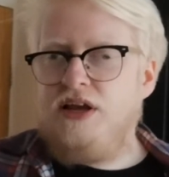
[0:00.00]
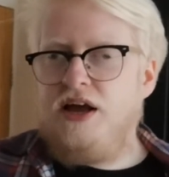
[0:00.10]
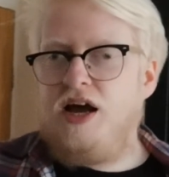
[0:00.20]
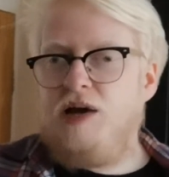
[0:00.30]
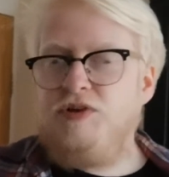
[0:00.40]

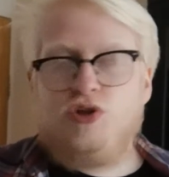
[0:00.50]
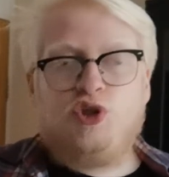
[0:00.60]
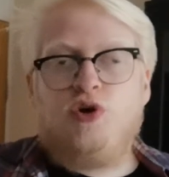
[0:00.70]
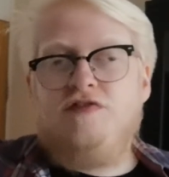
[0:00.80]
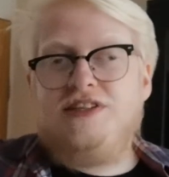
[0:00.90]
I'm not
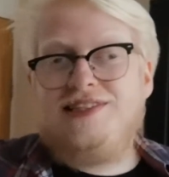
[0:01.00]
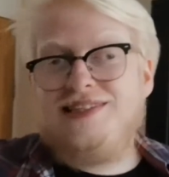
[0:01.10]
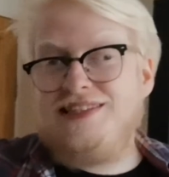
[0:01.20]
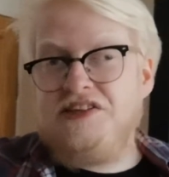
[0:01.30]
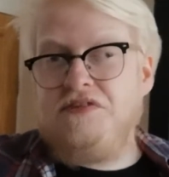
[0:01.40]
sure if it's
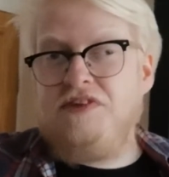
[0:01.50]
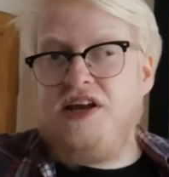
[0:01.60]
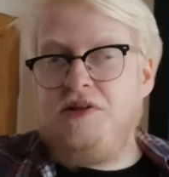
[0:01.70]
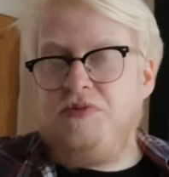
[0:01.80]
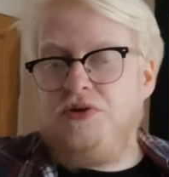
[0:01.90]
still
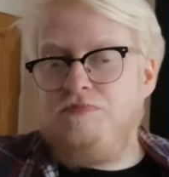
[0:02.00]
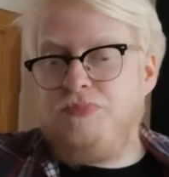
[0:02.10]
available,